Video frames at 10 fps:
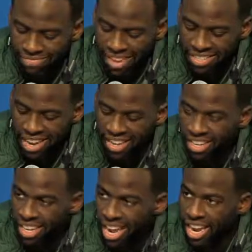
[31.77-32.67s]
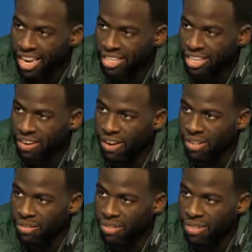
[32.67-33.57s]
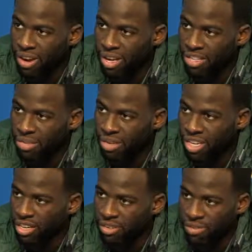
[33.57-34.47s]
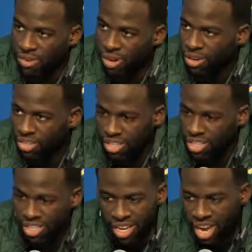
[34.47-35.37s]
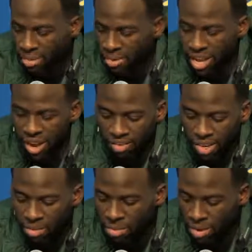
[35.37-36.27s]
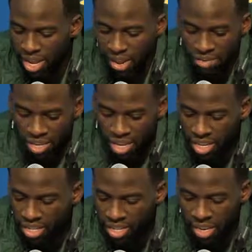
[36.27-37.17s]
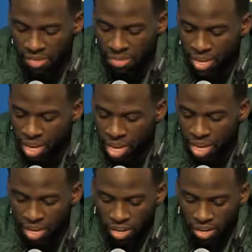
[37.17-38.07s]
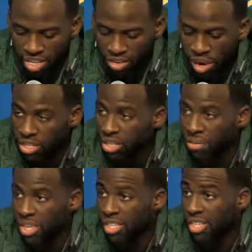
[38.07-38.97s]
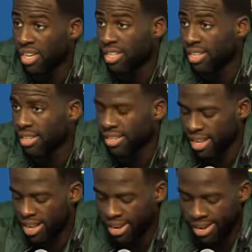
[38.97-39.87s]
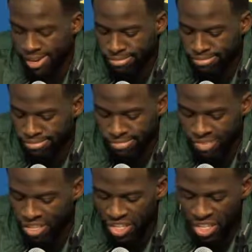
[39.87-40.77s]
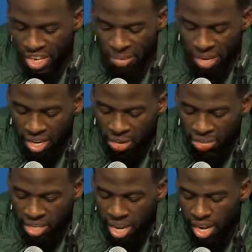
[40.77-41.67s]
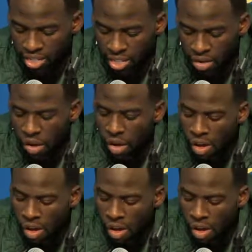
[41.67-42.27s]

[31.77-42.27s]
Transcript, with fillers: that's kind of the chaos he cause, causes when he's on the floor. You can just kind of play off him and play off the cuts, and every, you know, he draws so much attention that um, you just end up getting open shots. So